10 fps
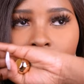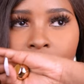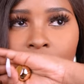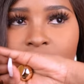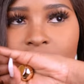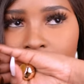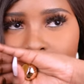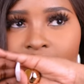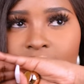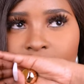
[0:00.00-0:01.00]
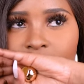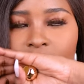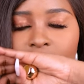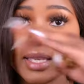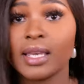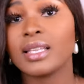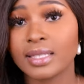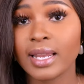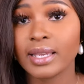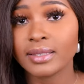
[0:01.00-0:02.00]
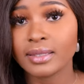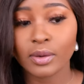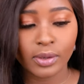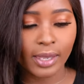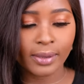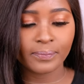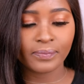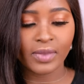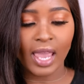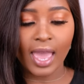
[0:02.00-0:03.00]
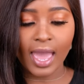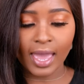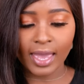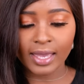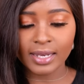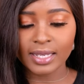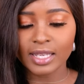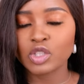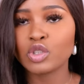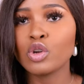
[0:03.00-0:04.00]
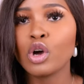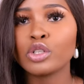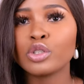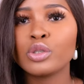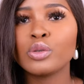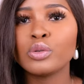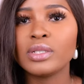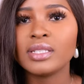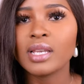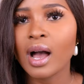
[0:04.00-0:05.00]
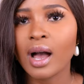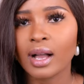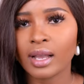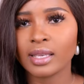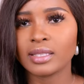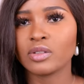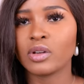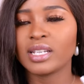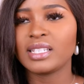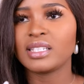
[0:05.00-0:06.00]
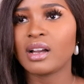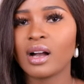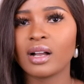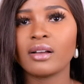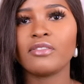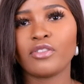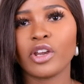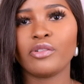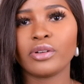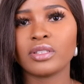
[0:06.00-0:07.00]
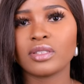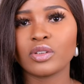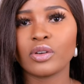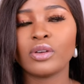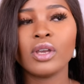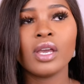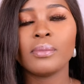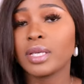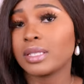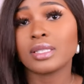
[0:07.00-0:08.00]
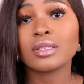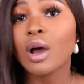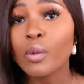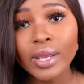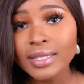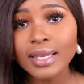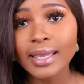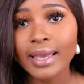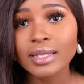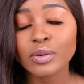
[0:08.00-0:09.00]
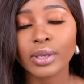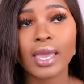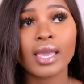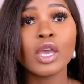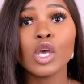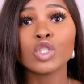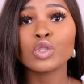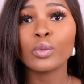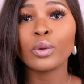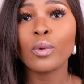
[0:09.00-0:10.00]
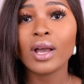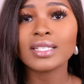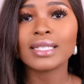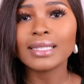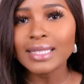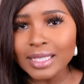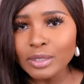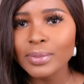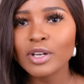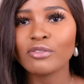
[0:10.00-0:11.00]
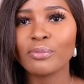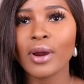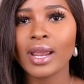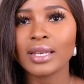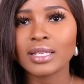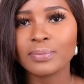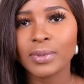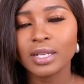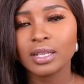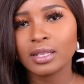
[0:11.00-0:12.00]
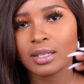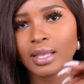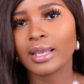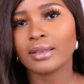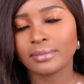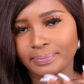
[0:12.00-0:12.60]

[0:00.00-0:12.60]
um, spicy it's nice okay and it's not too dark. It's not a dark fragrance. So because it's not winter yet, okay? So we want a little bit of brightness, but it, like